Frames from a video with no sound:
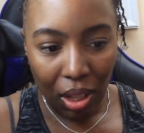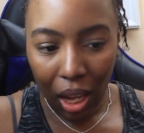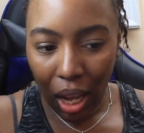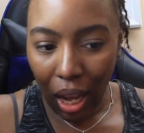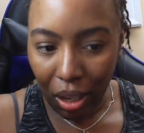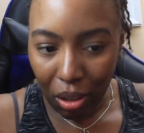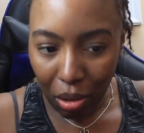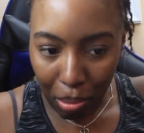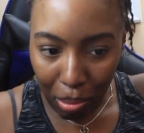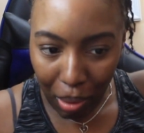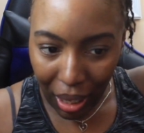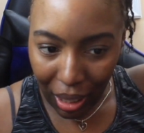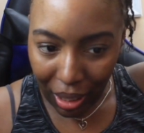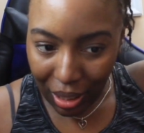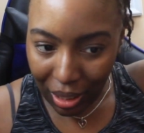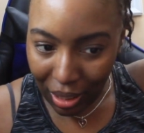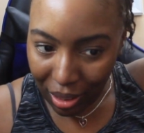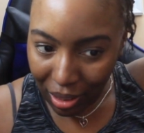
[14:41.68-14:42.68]
I don't
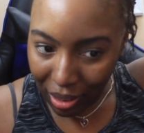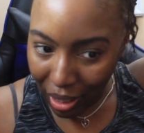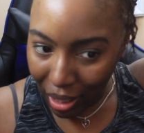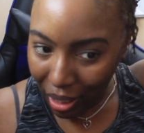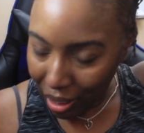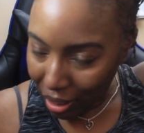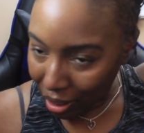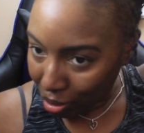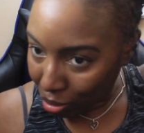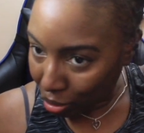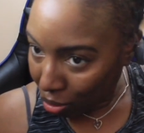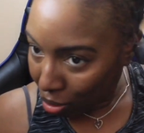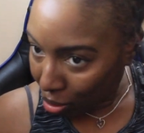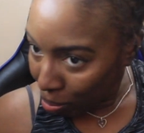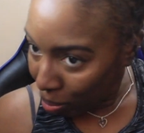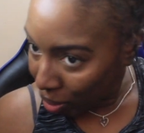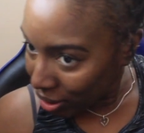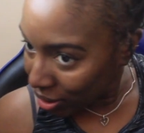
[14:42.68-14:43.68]
make this a
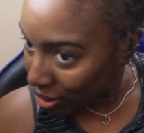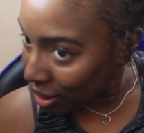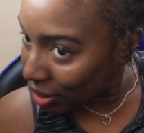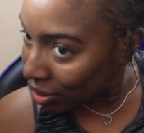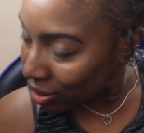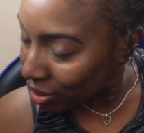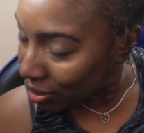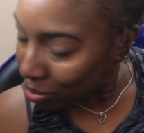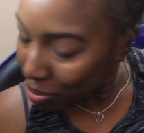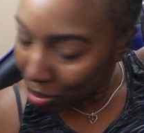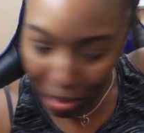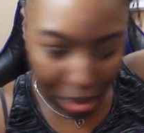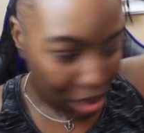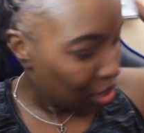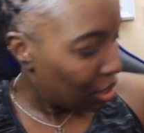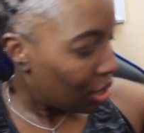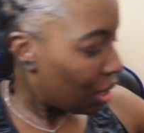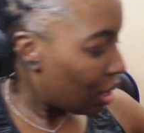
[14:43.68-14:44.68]
long process.
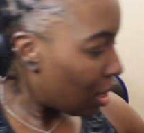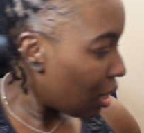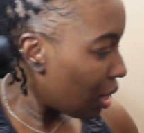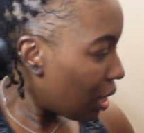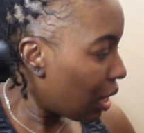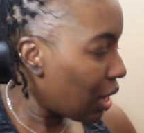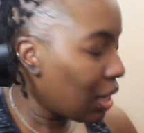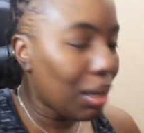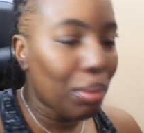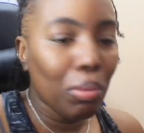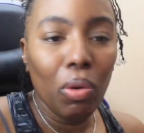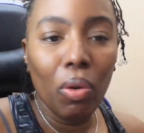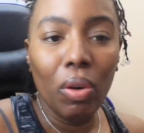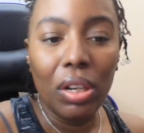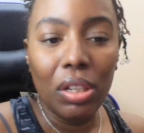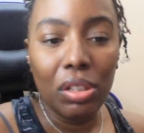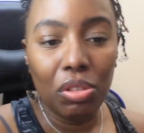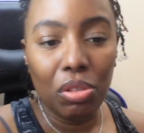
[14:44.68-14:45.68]
And I'm
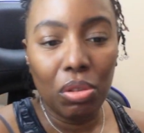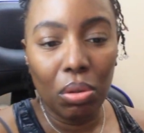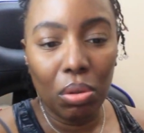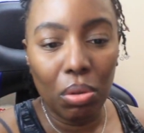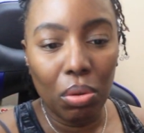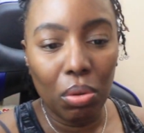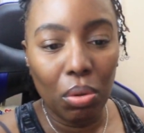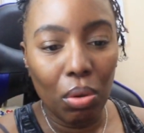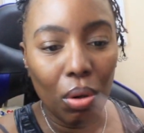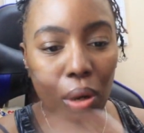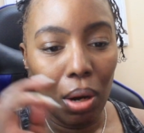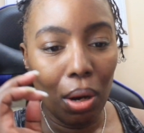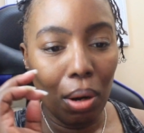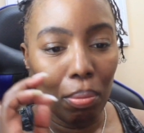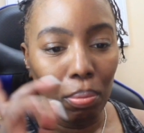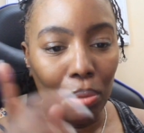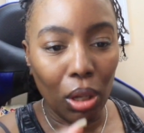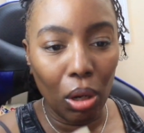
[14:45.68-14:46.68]
going to
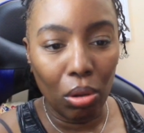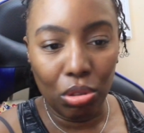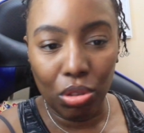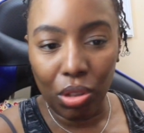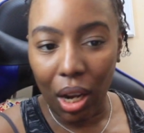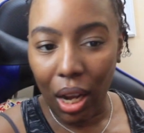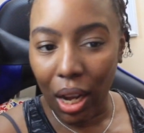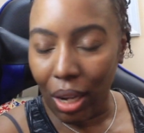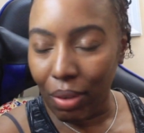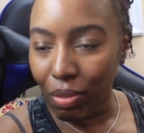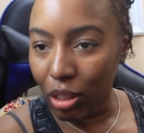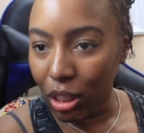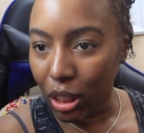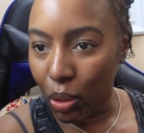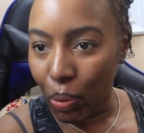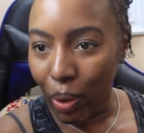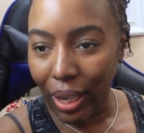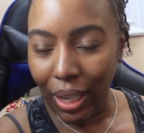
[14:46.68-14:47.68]
blow dry
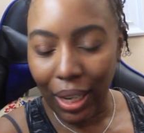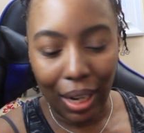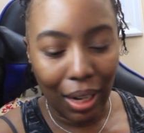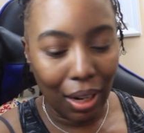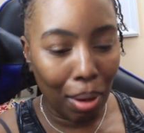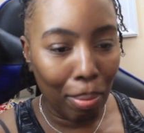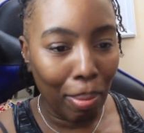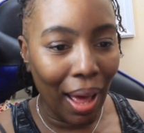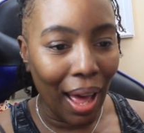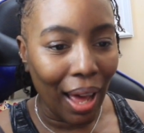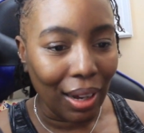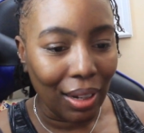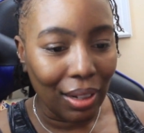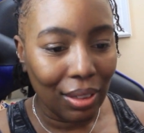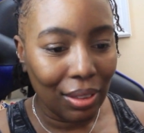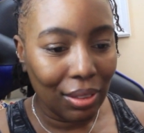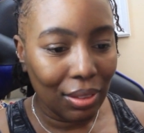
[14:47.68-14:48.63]
really quick and come back.